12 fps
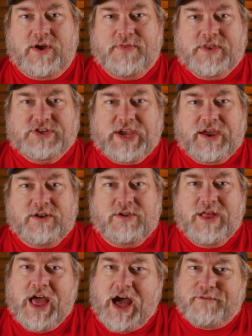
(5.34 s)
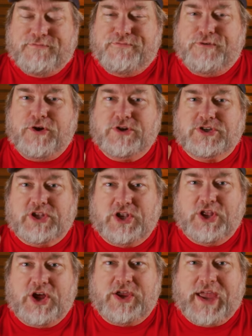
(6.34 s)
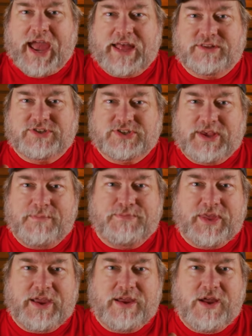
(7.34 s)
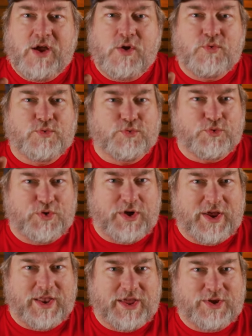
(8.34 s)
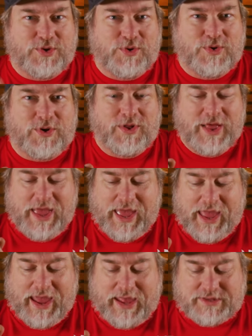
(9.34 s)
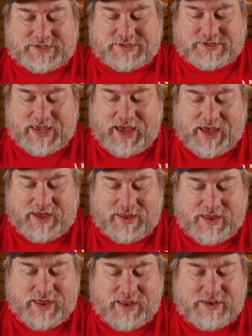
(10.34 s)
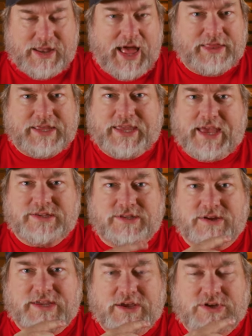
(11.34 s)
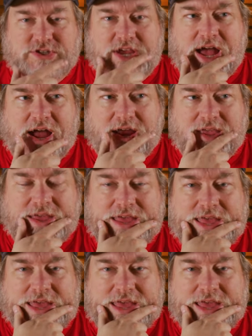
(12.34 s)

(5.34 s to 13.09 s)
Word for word: on the channel, a first look at something really cool. It's uh, not the Kessler Killshock.